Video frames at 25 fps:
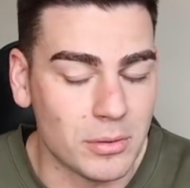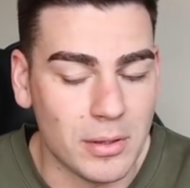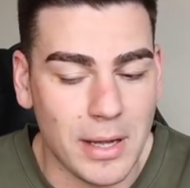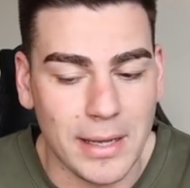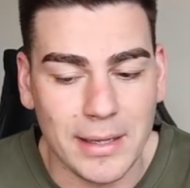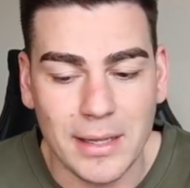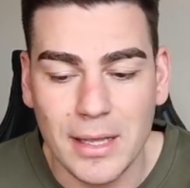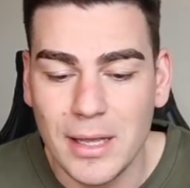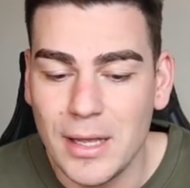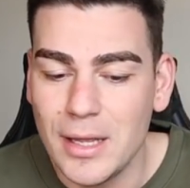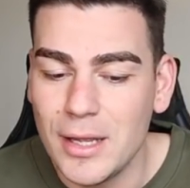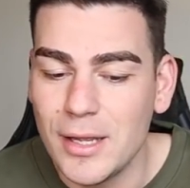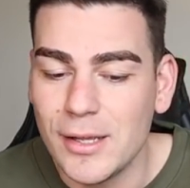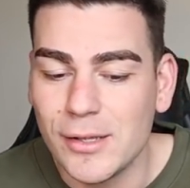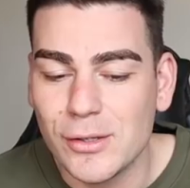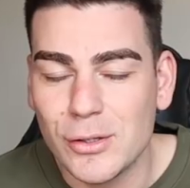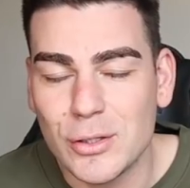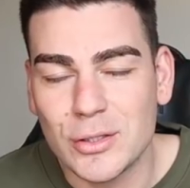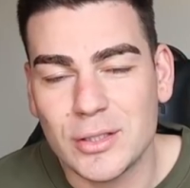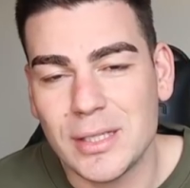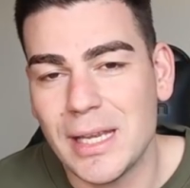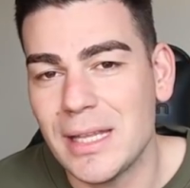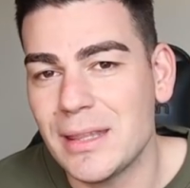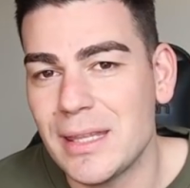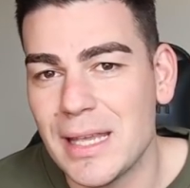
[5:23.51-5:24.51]
Like,
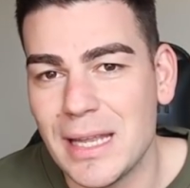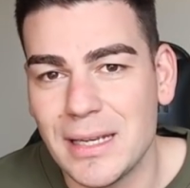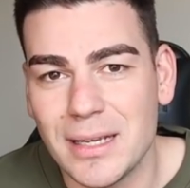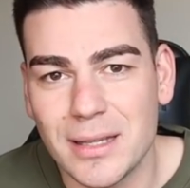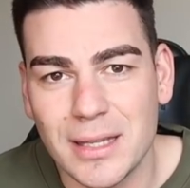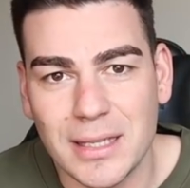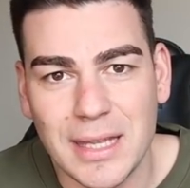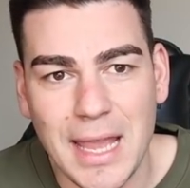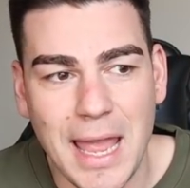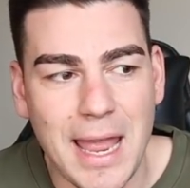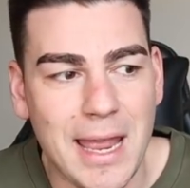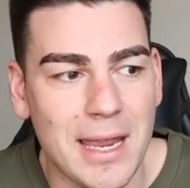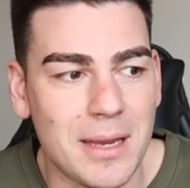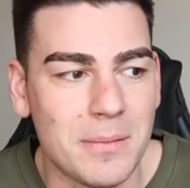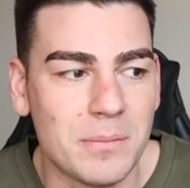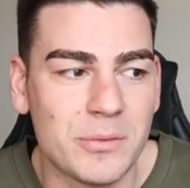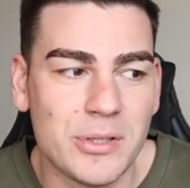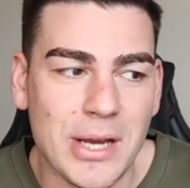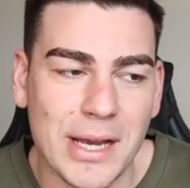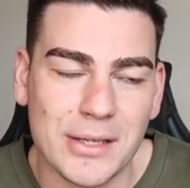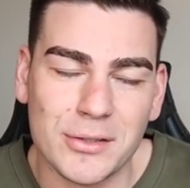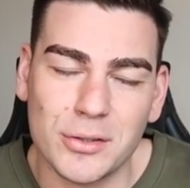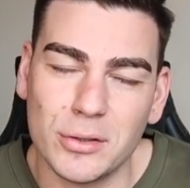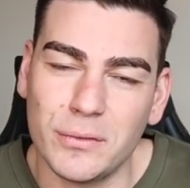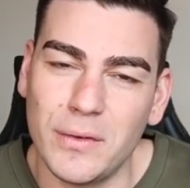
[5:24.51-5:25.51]
you see at the end of the game,
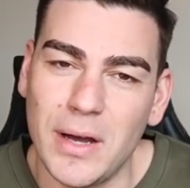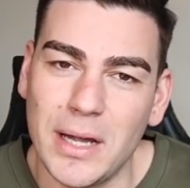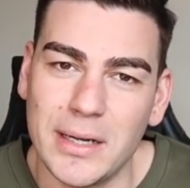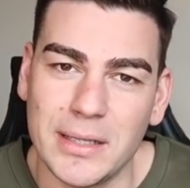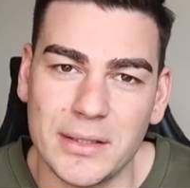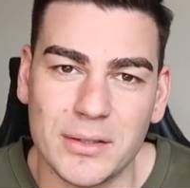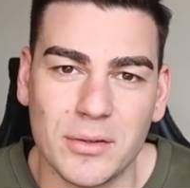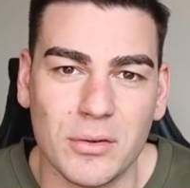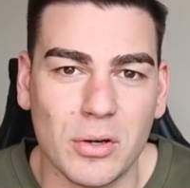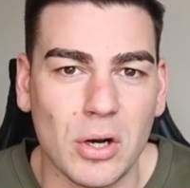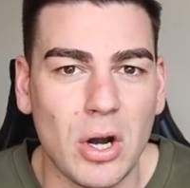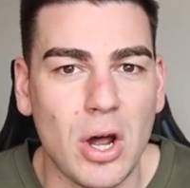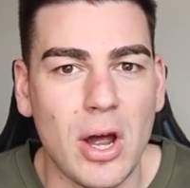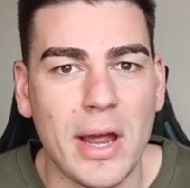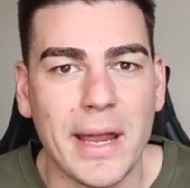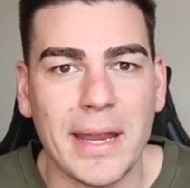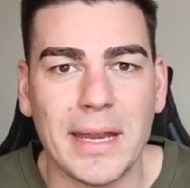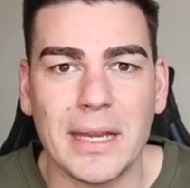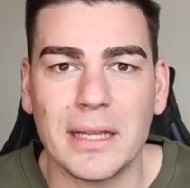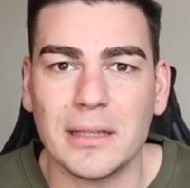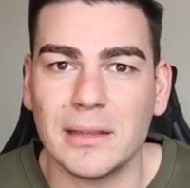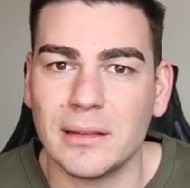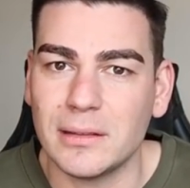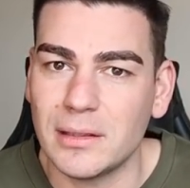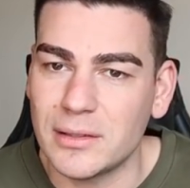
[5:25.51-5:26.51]
Jack Silvagni's
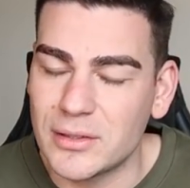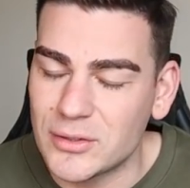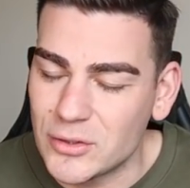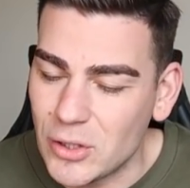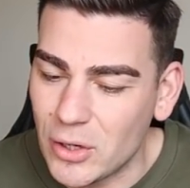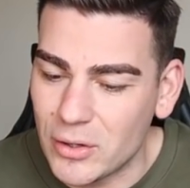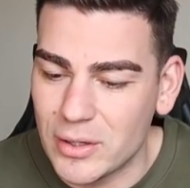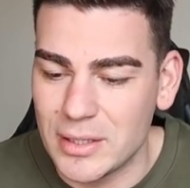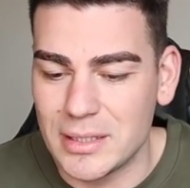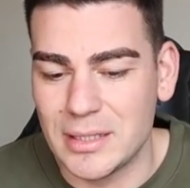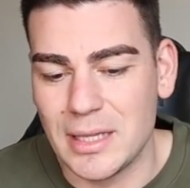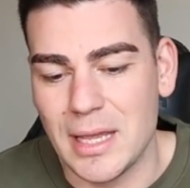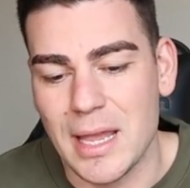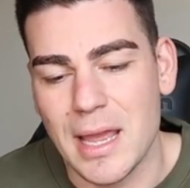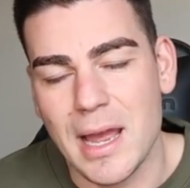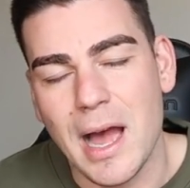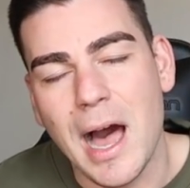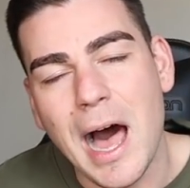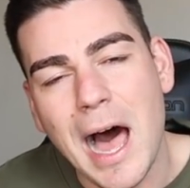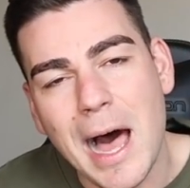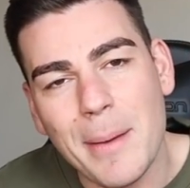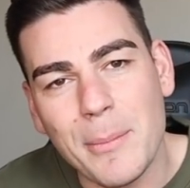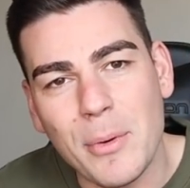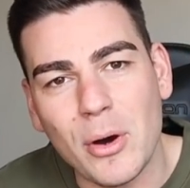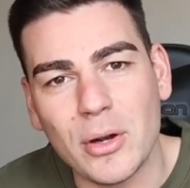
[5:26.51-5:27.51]
crying, Stocker's there,
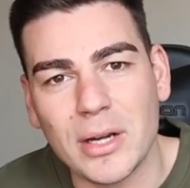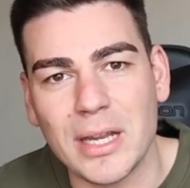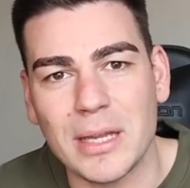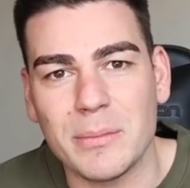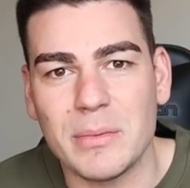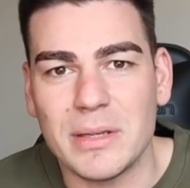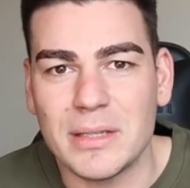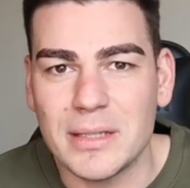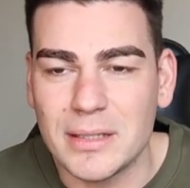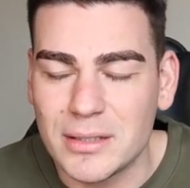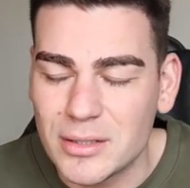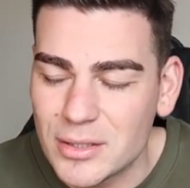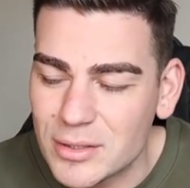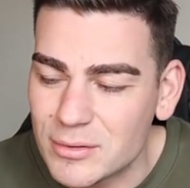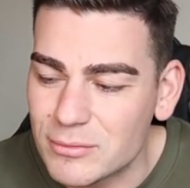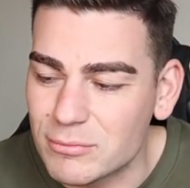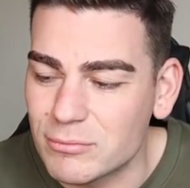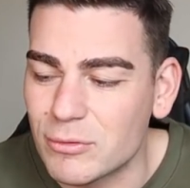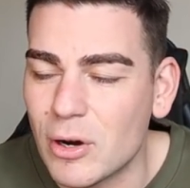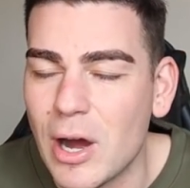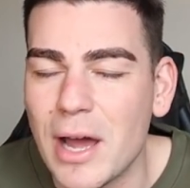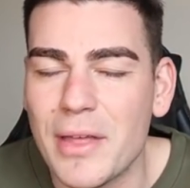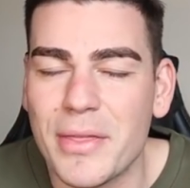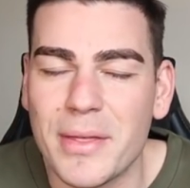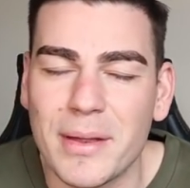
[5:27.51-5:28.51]
arm on him, he's just
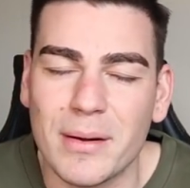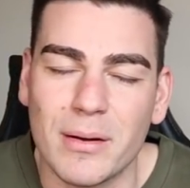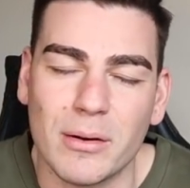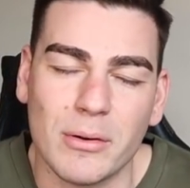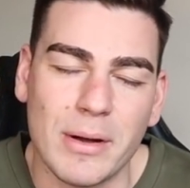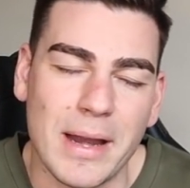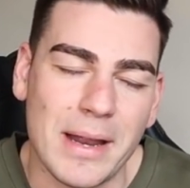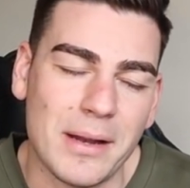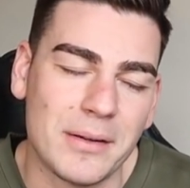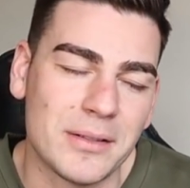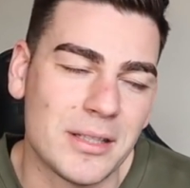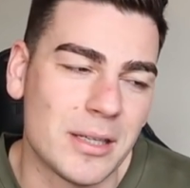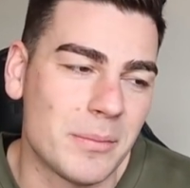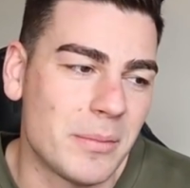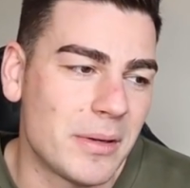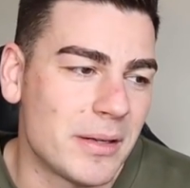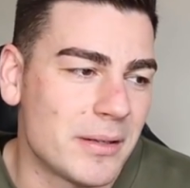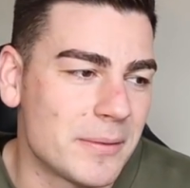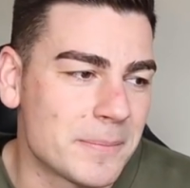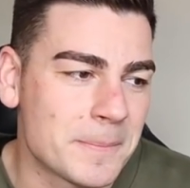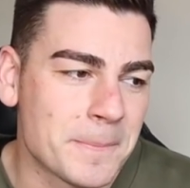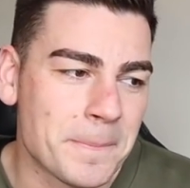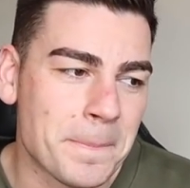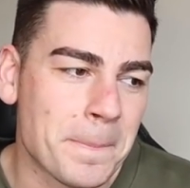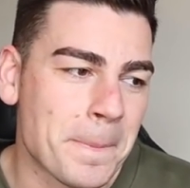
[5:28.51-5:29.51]
right there around him,
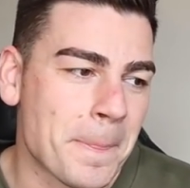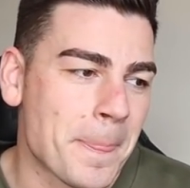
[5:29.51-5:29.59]
and